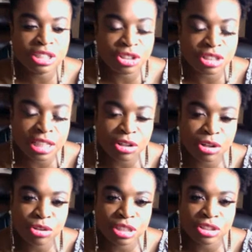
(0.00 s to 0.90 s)
does
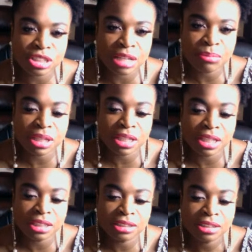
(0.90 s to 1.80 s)
that
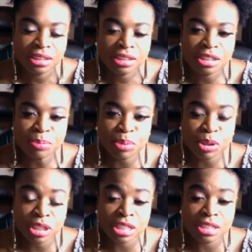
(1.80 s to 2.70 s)
mean the
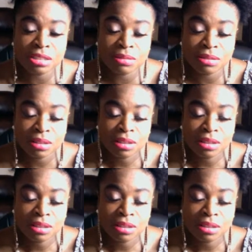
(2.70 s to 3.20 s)
police